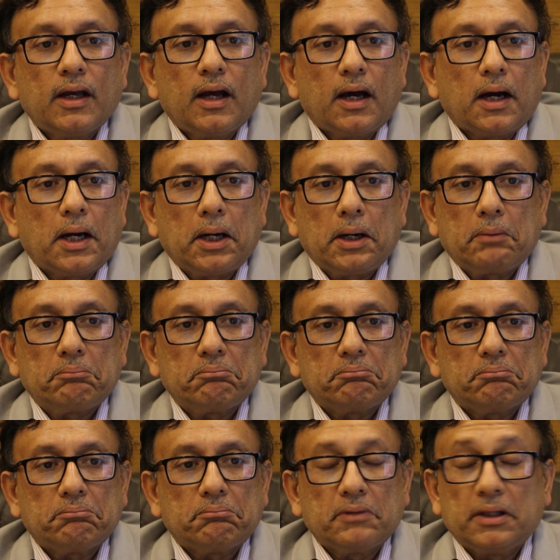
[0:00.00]

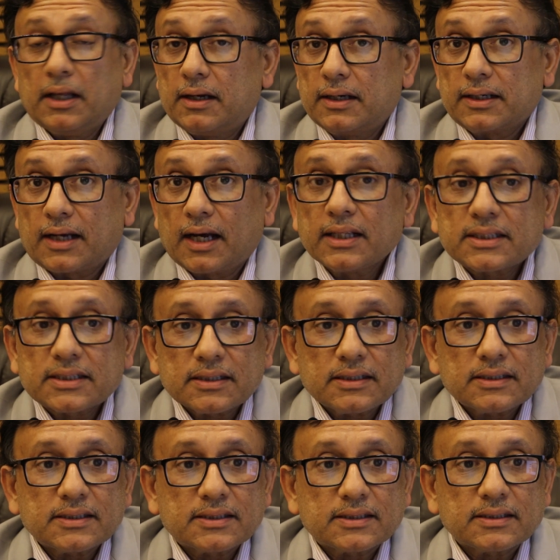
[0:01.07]
learn
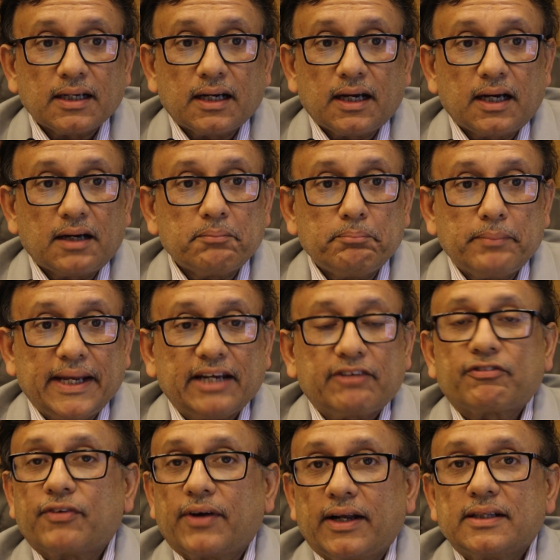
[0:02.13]
cultures, make
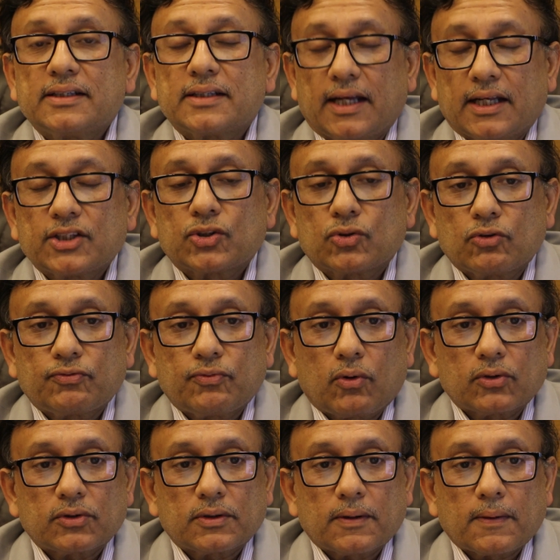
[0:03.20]
friends, and so
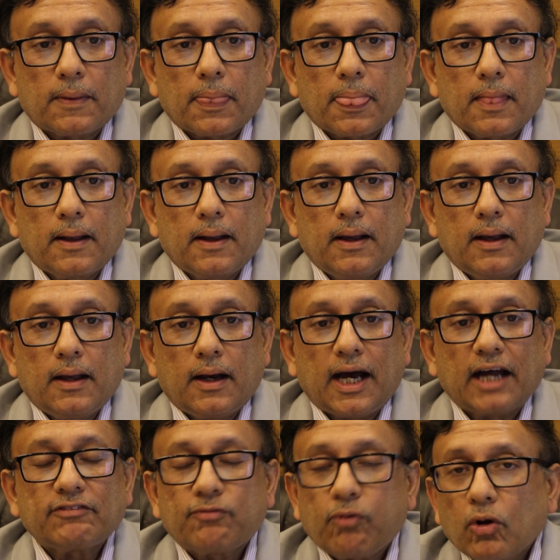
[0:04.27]
forth.
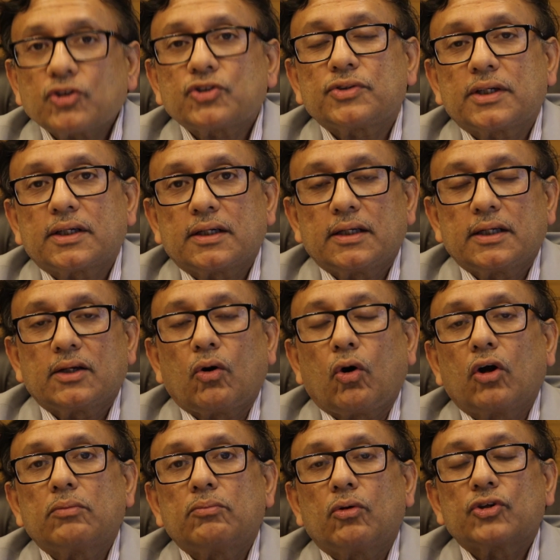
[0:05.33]
Unfortunately,
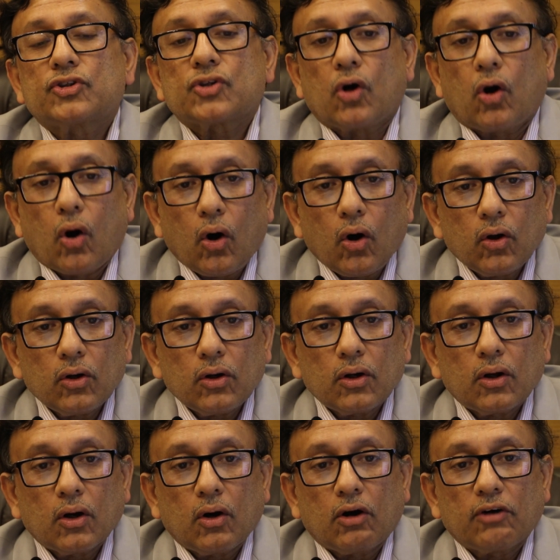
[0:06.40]
almost all
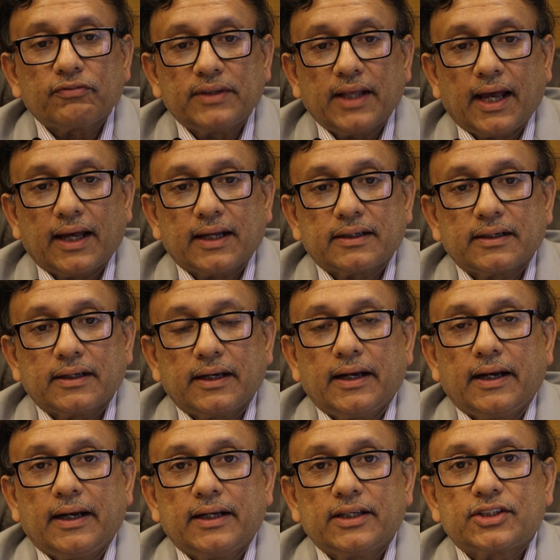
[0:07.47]
of that
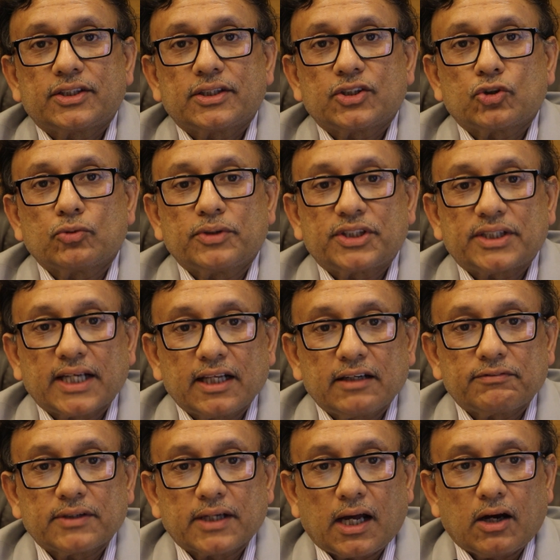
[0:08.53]
is to be shelved
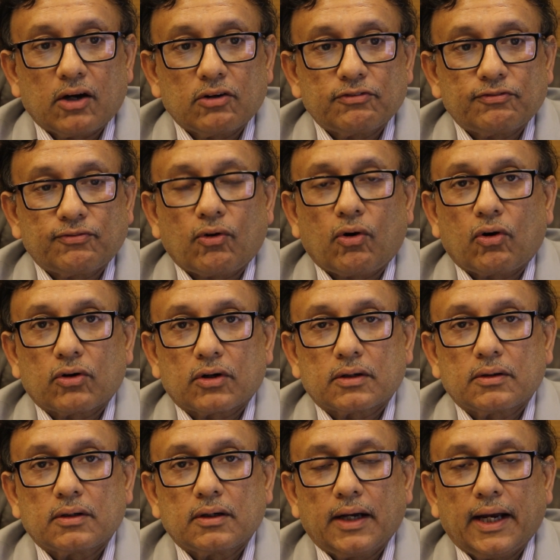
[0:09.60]
now for
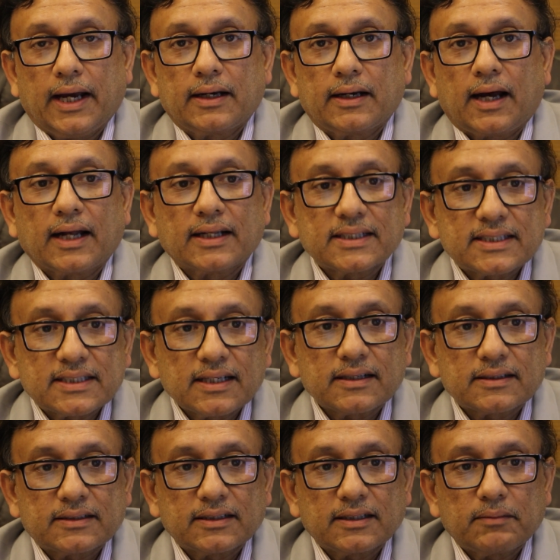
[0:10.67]
an
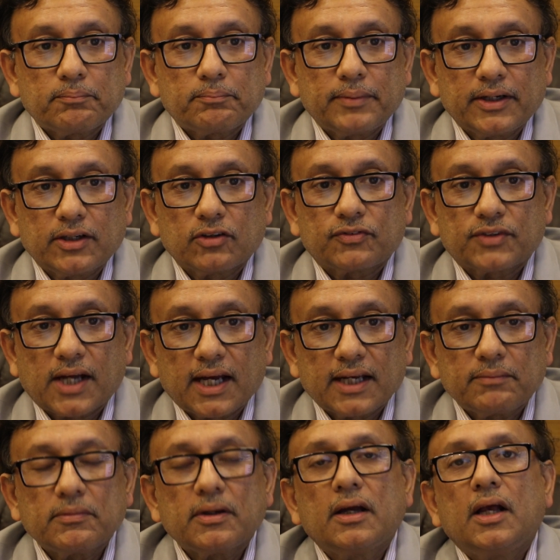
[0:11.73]
uncertain period of
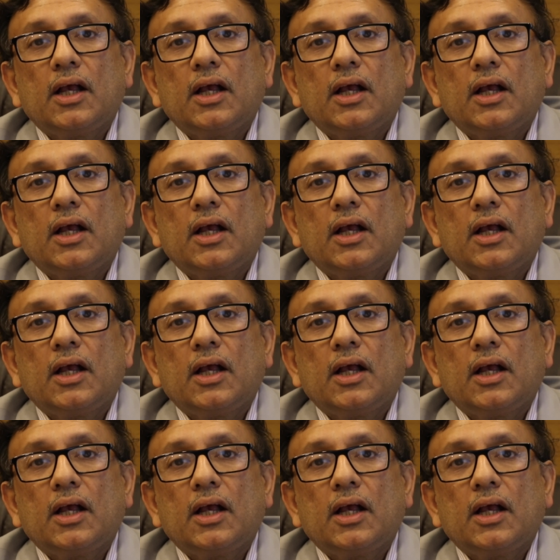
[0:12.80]
time,